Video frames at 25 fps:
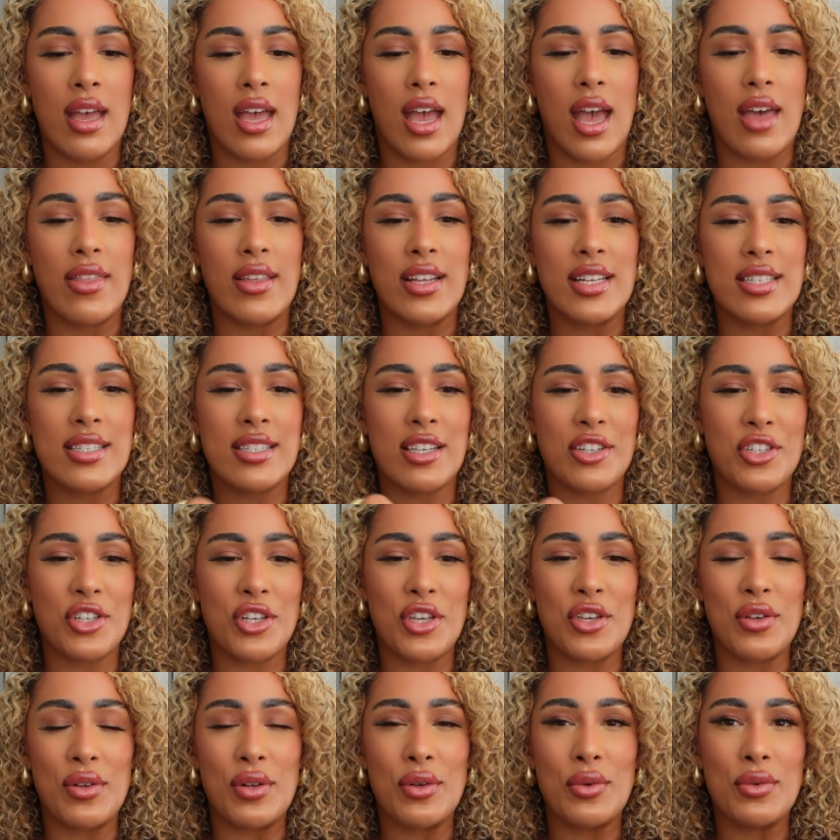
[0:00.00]
And then it's such a
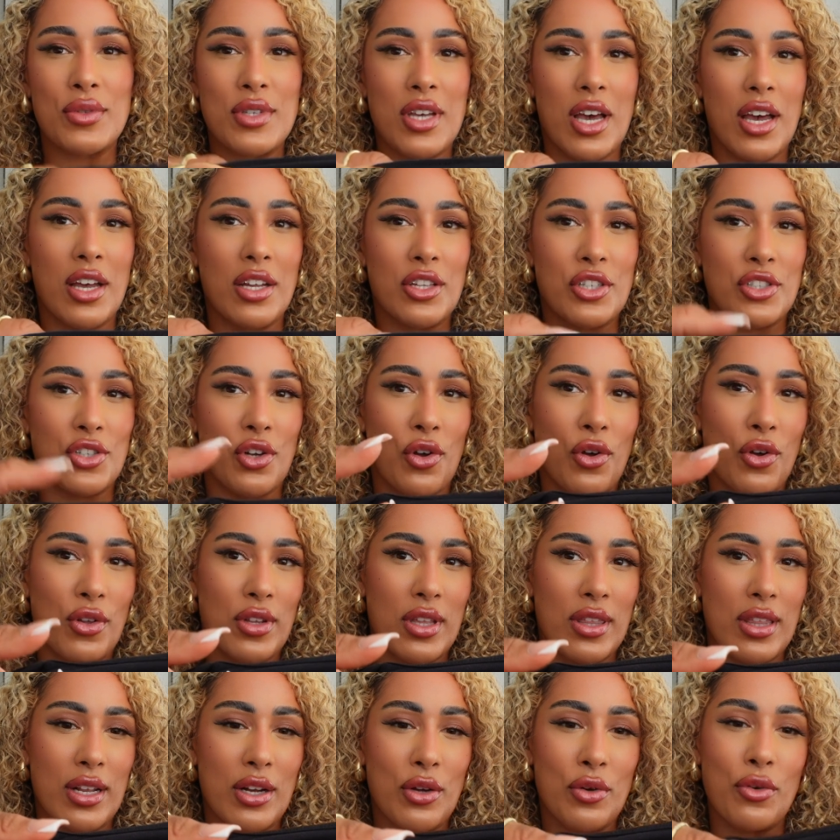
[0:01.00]
cute little touch on
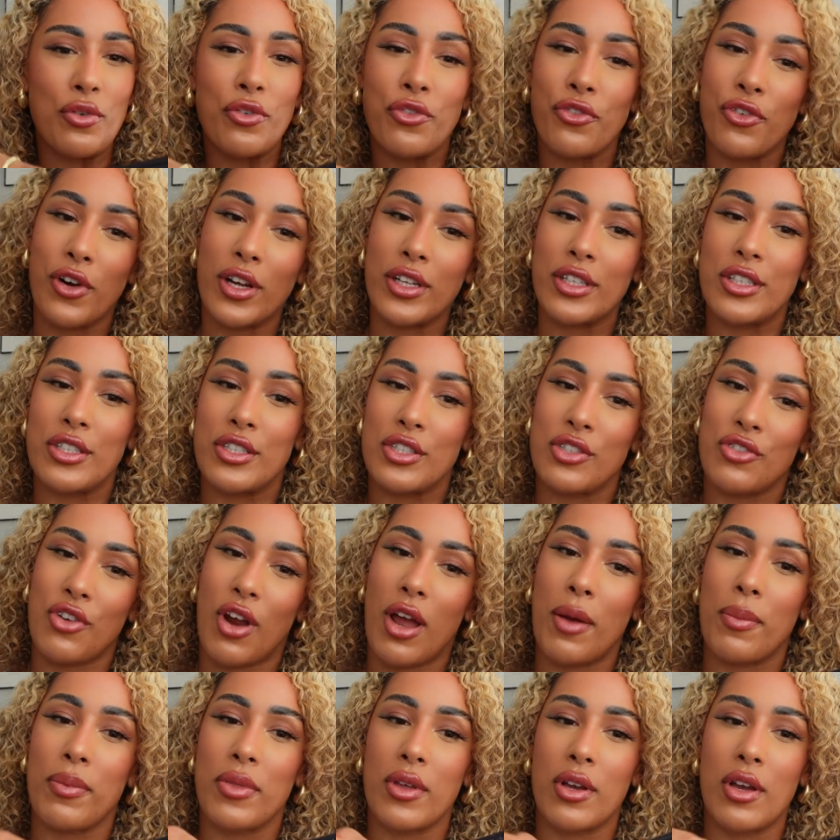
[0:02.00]
the little front
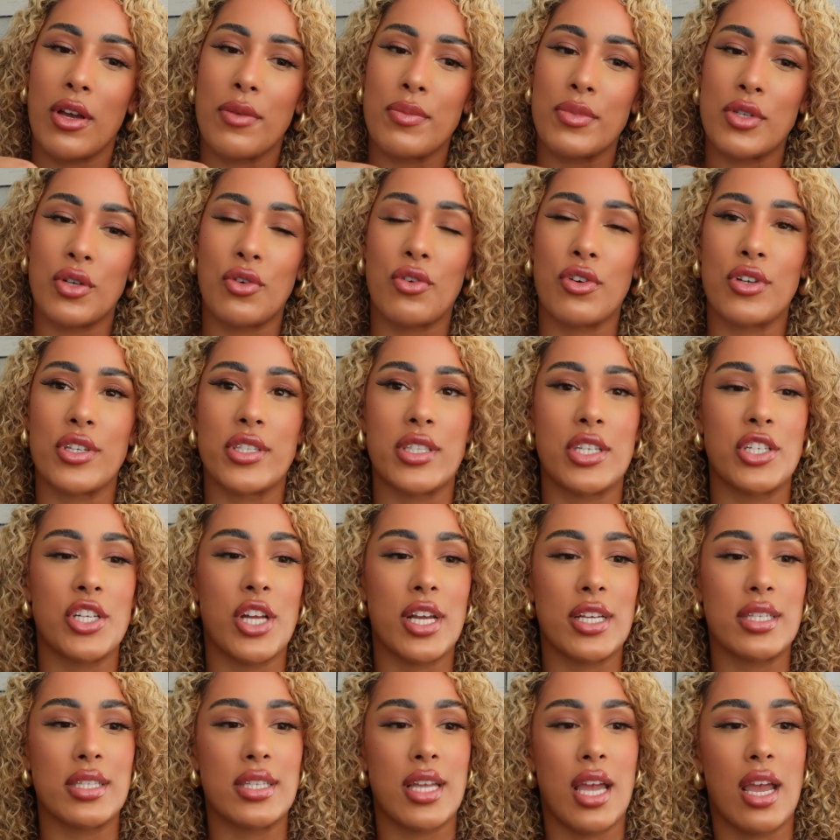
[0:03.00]
strap that comes across the
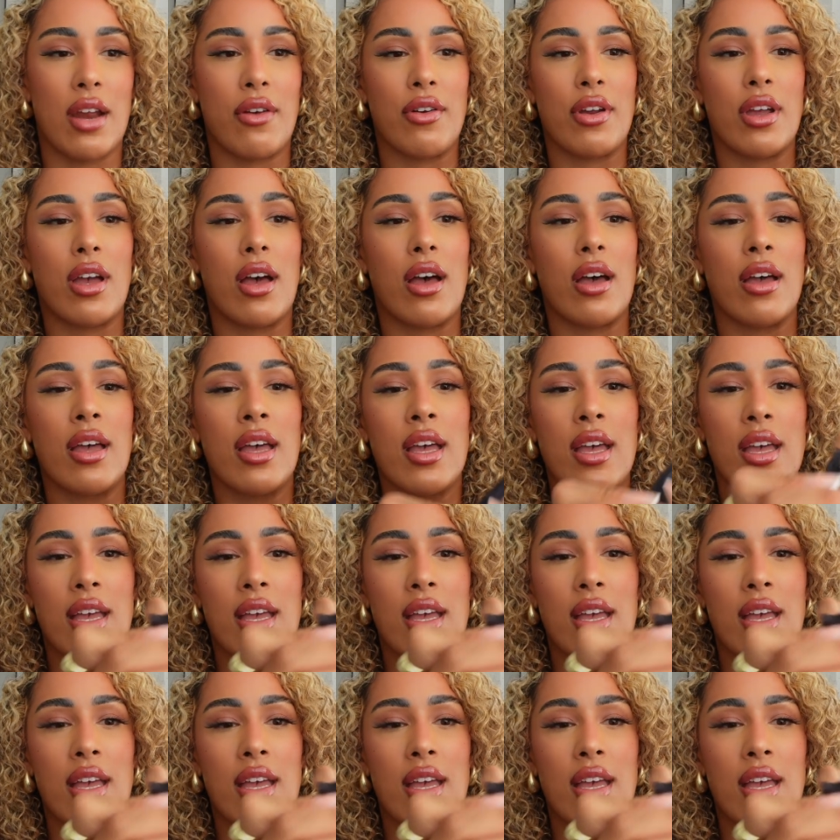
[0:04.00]
chest area.